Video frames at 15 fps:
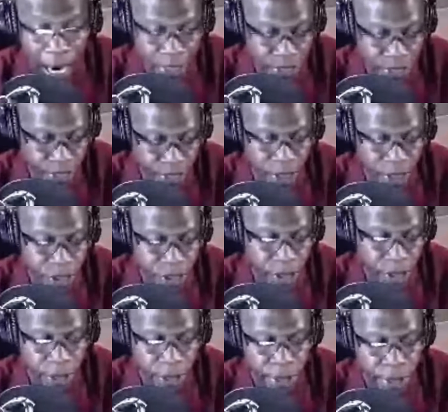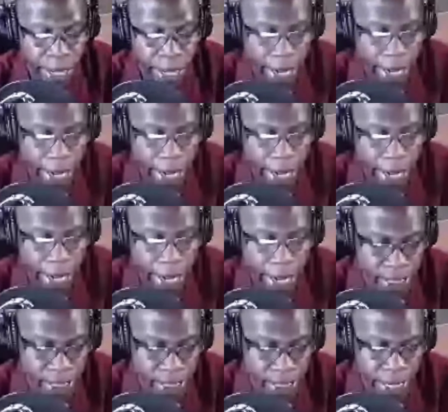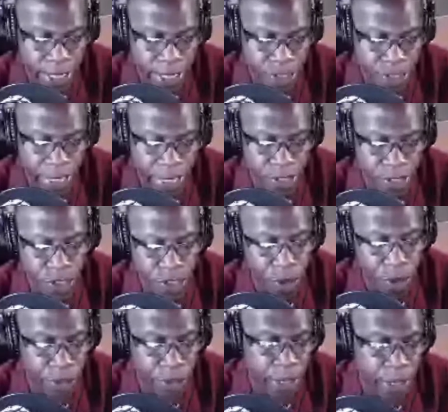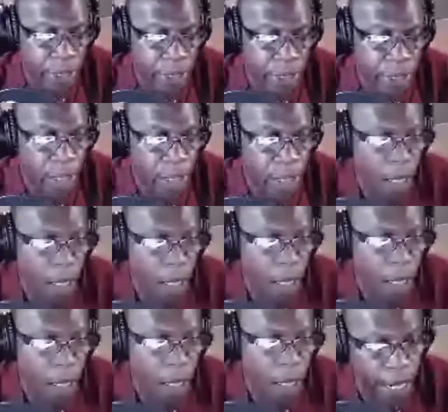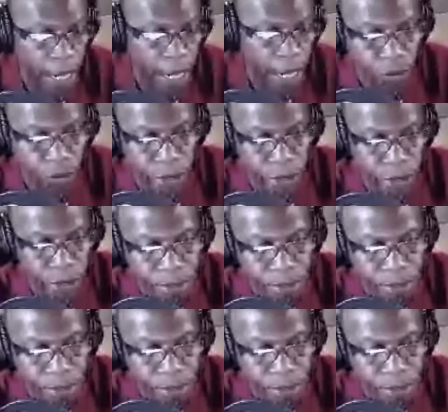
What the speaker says: as senator and Harris as DA and state's attorney of California.